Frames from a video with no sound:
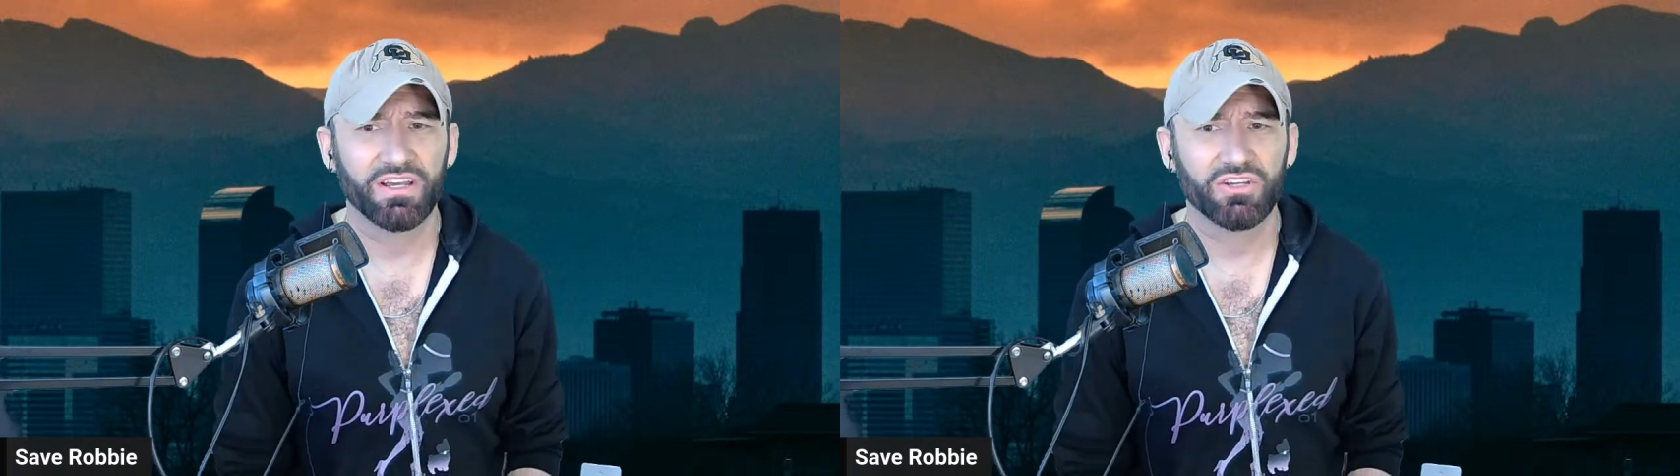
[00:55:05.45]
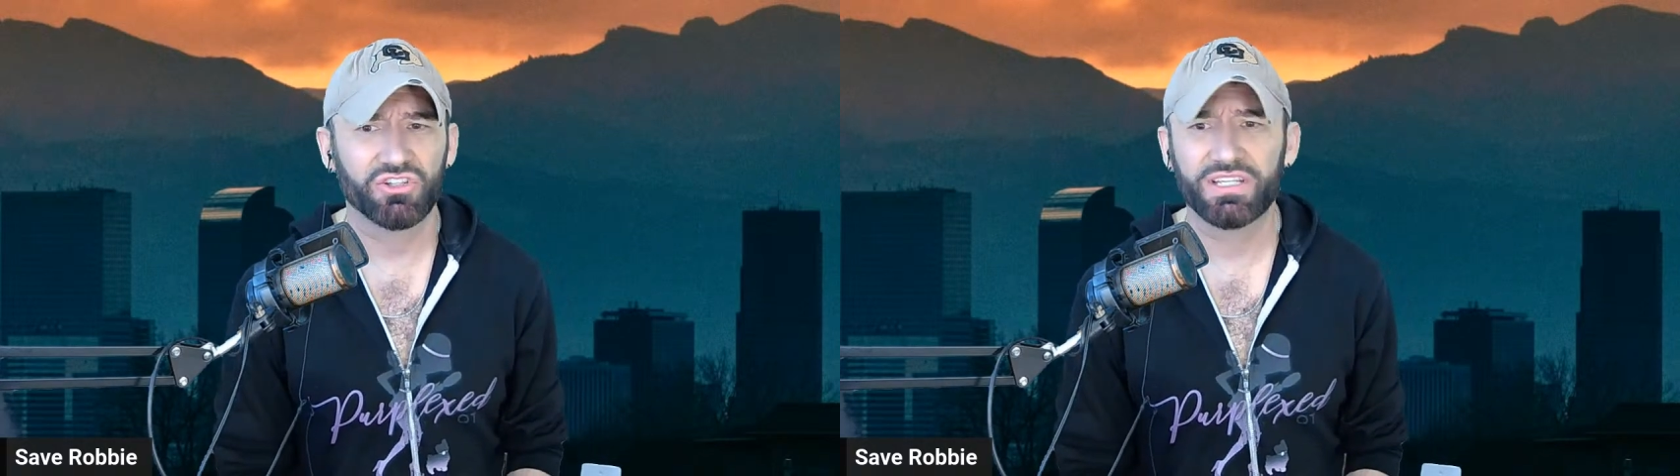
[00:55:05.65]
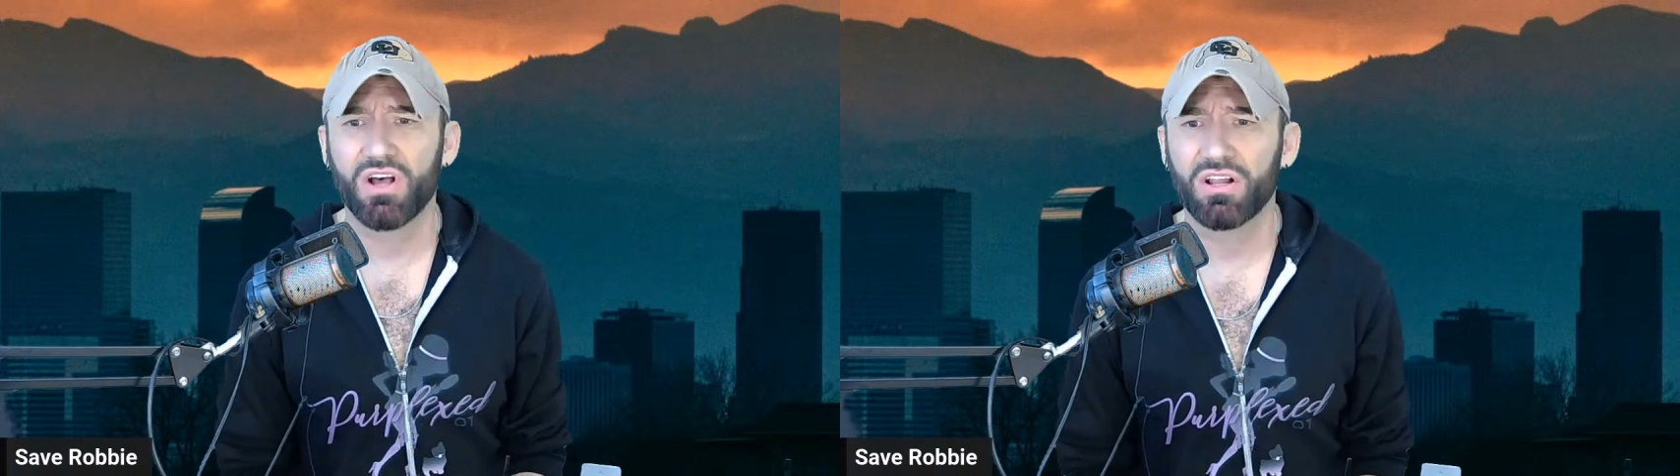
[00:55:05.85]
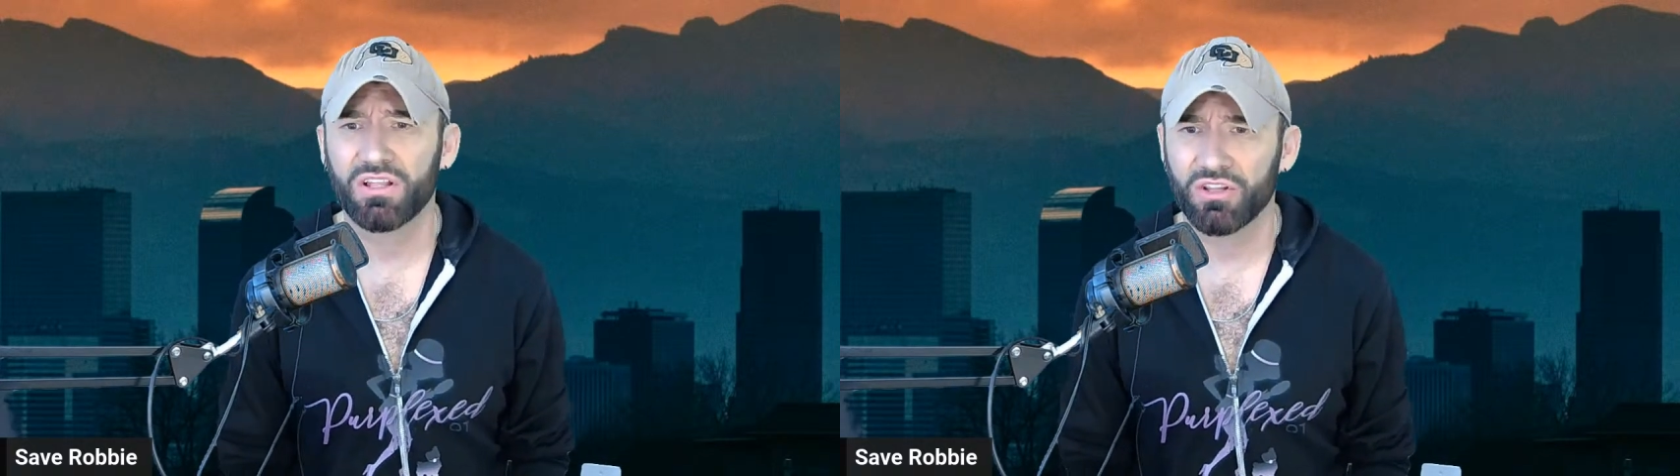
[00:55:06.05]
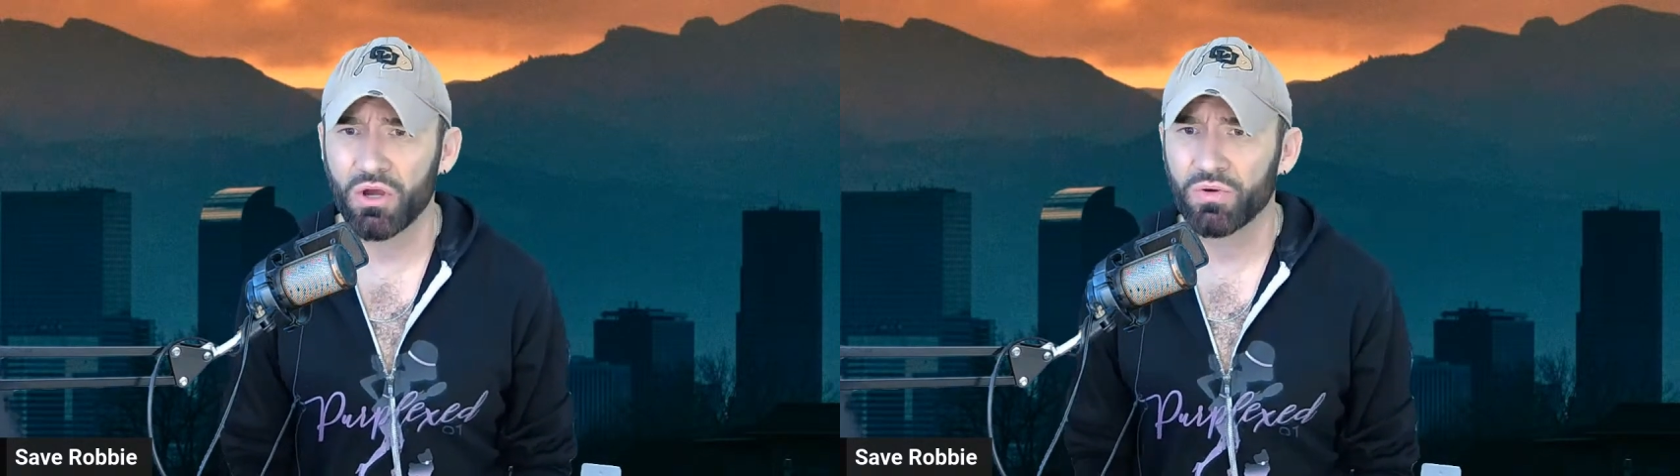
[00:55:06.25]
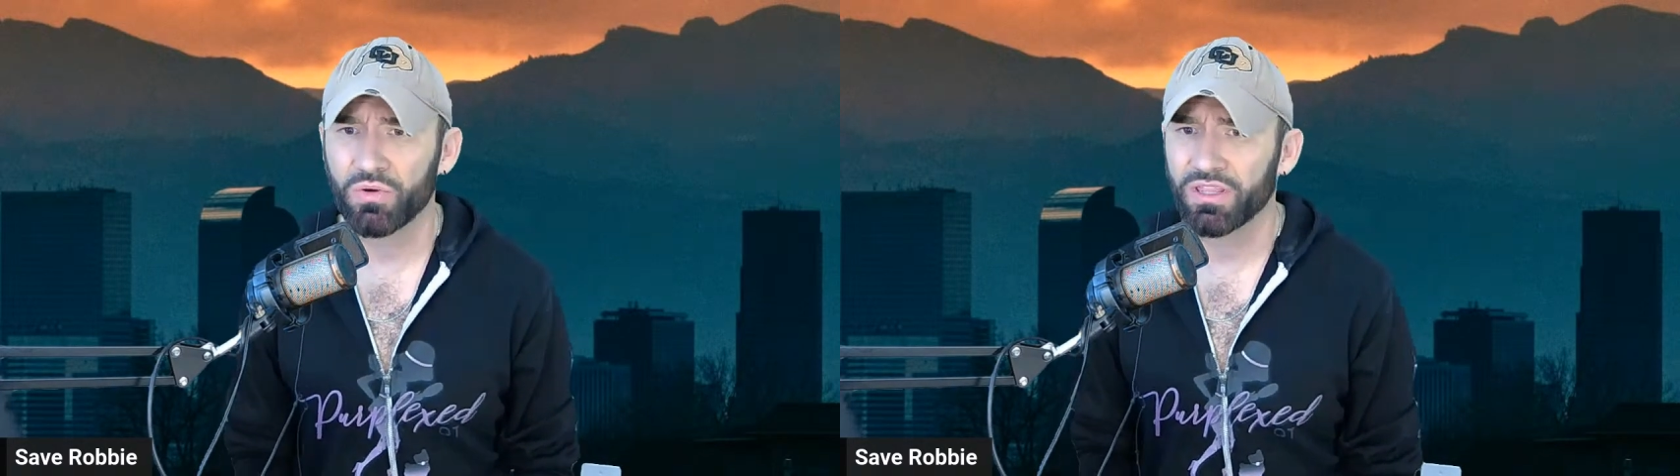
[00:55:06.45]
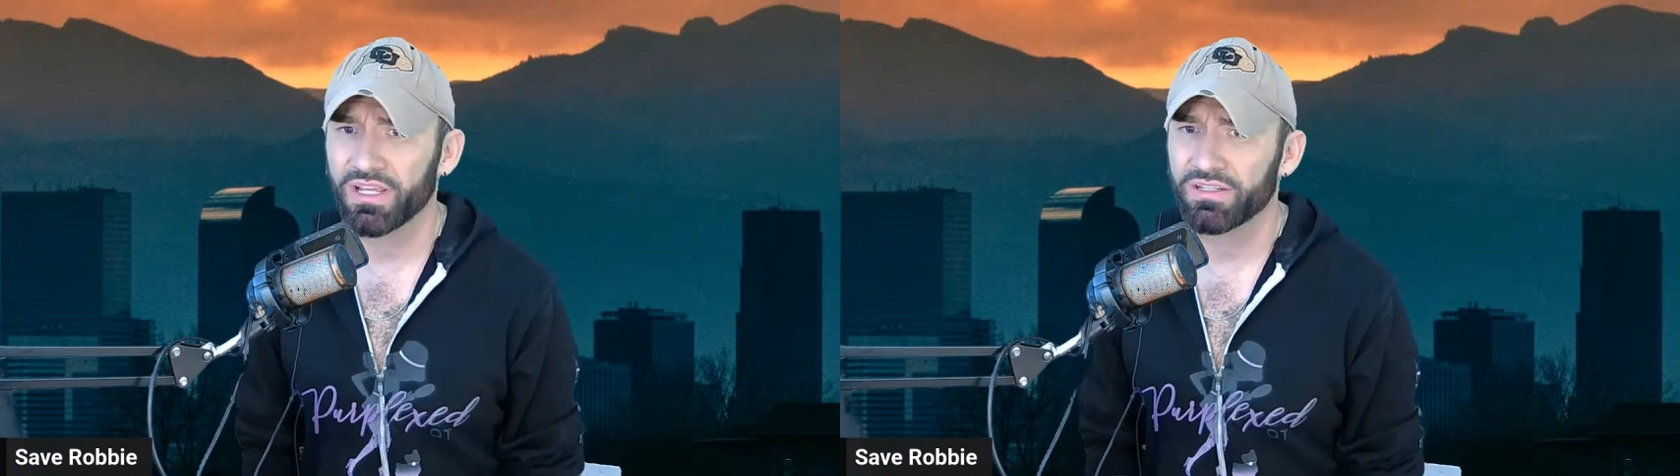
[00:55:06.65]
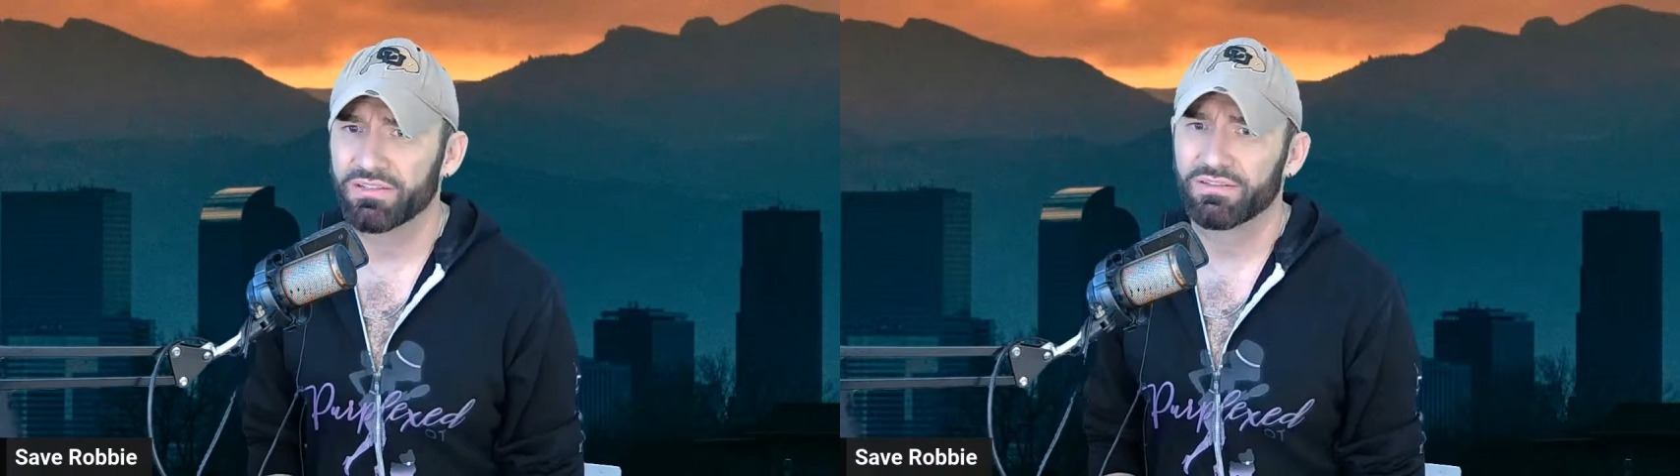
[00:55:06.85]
she's all alone in this.